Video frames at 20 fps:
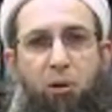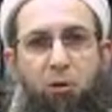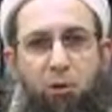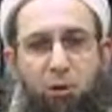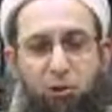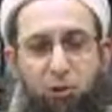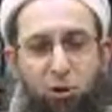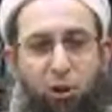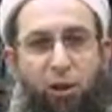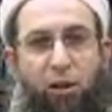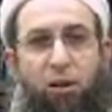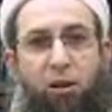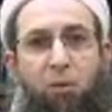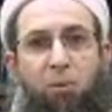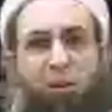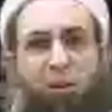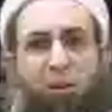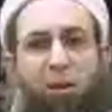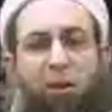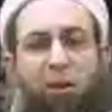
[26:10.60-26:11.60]
start a
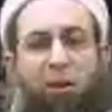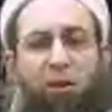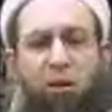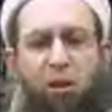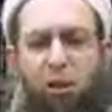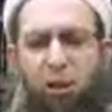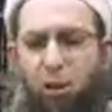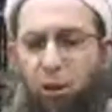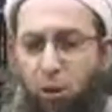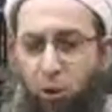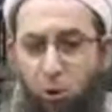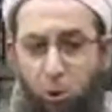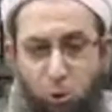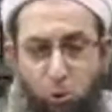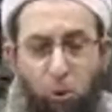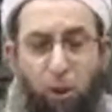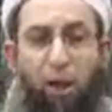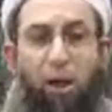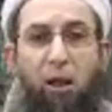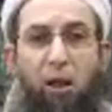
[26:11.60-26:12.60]
Ramadan. And
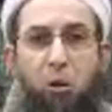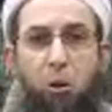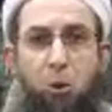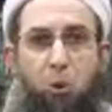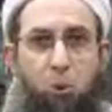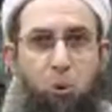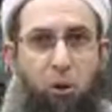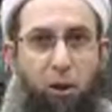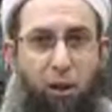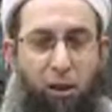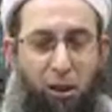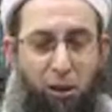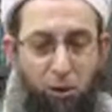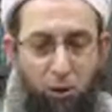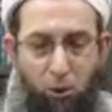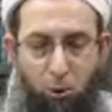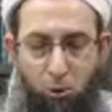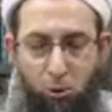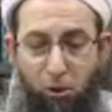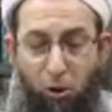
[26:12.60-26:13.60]
who
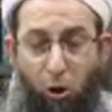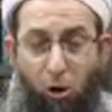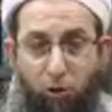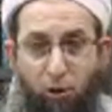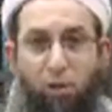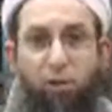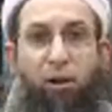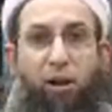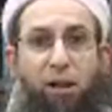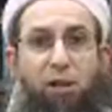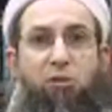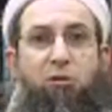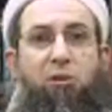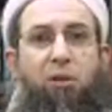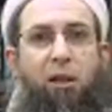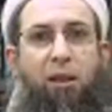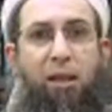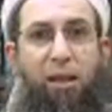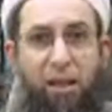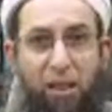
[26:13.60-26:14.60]
authorized
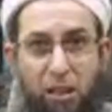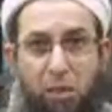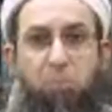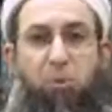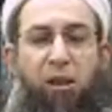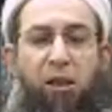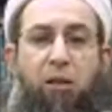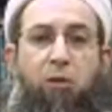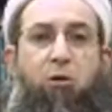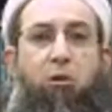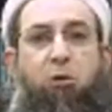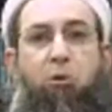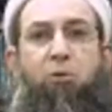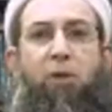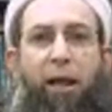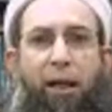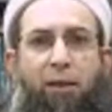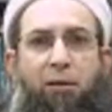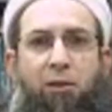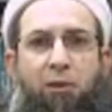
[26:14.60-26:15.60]
anybody to do
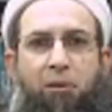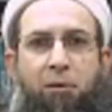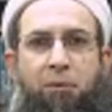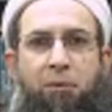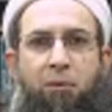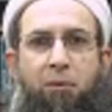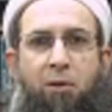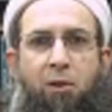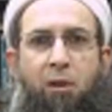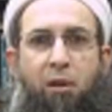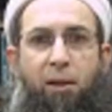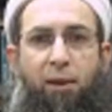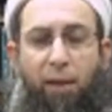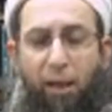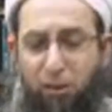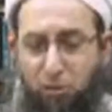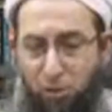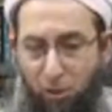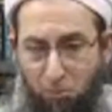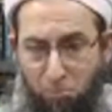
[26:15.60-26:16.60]
that?
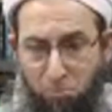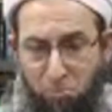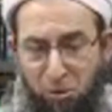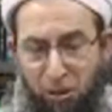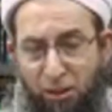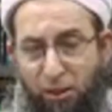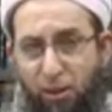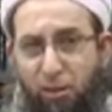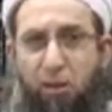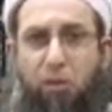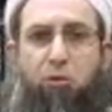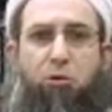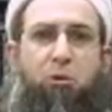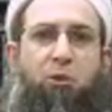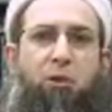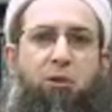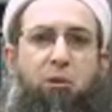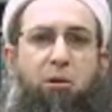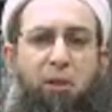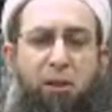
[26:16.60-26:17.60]
That's a bid'ah
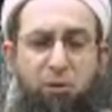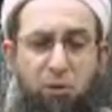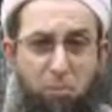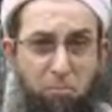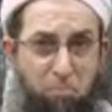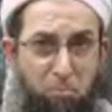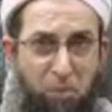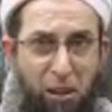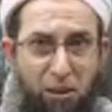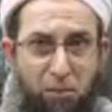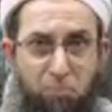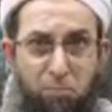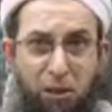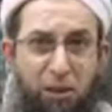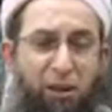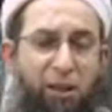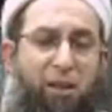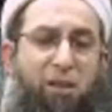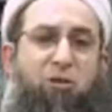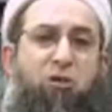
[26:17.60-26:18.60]
that's a big
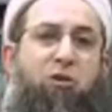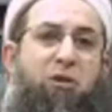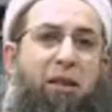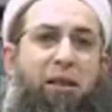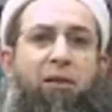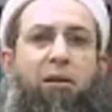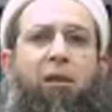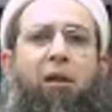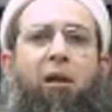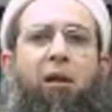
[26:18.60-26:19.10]
bid'ah and sin